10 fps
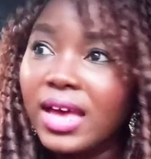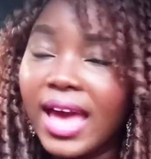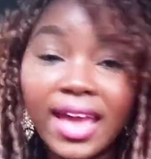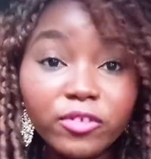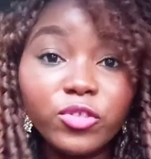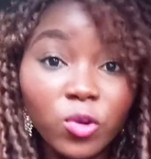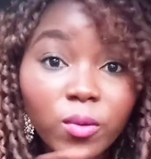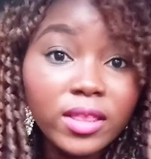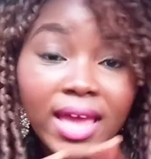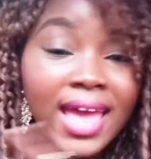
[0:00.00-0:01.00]
and
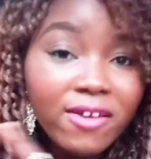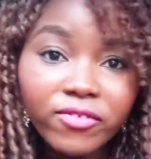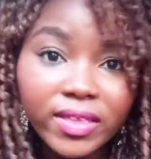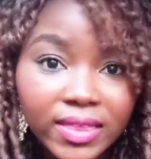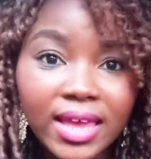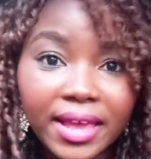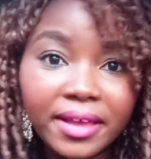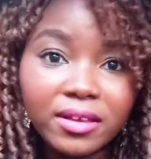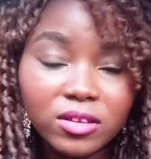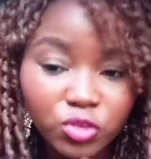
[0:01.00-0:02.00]
doing
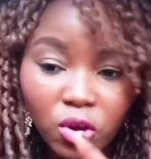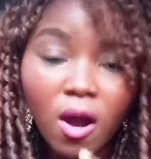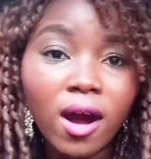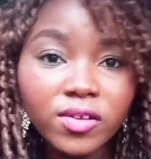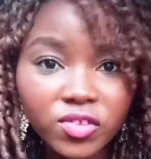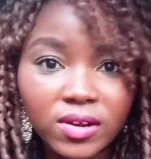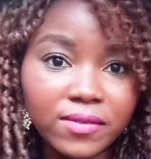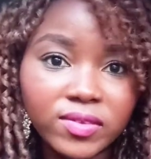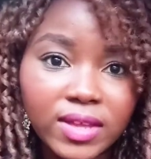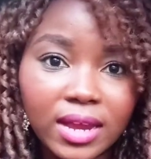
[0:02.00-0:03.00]
everything, the hustle
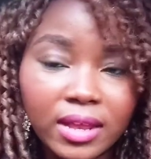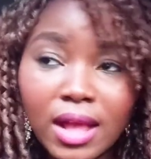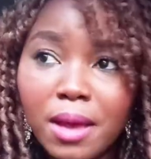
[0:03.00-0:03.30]
lifestyle.